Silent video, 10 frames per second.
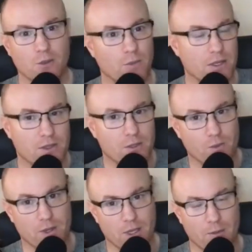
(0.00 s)
business
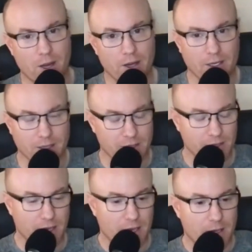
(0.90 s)
with the Americas,
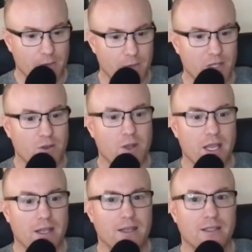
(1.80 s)
but so they
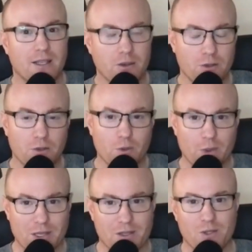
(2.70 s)
can continue to do
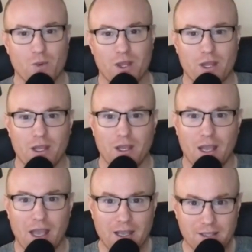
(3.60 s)
business with
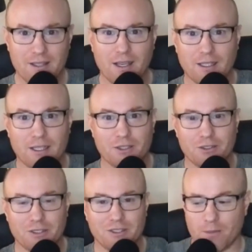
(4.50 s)
ASEAN
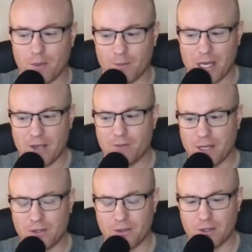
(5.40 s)
countries. Well, many of my
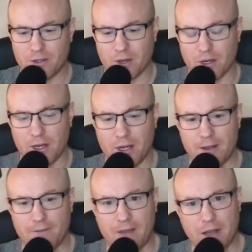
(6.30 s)
students are
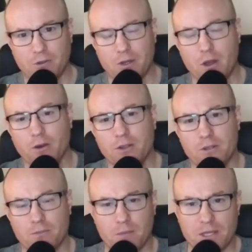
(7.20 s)
factory owners
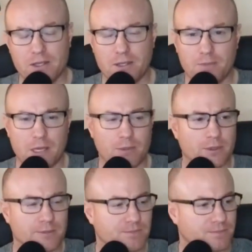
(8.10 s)
and business
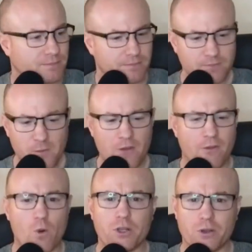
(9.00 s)
people,
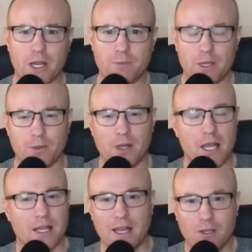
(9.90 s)
foreign trade people.
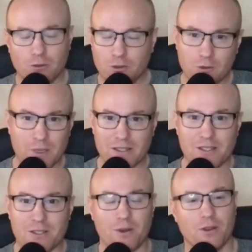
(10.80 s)
They don't do
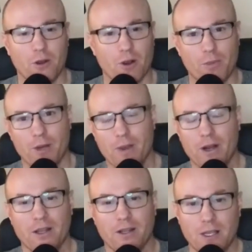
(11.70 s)
business with Europe and
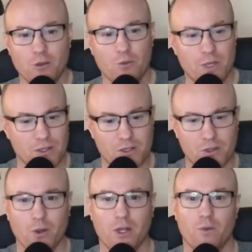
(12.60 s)
America. They do business
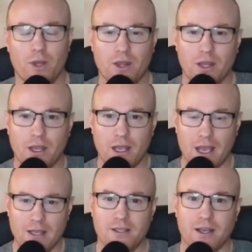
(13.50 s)
solely with
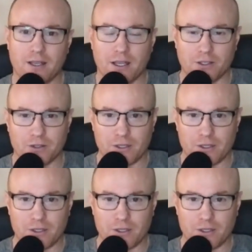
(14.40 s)
ASEAN countries.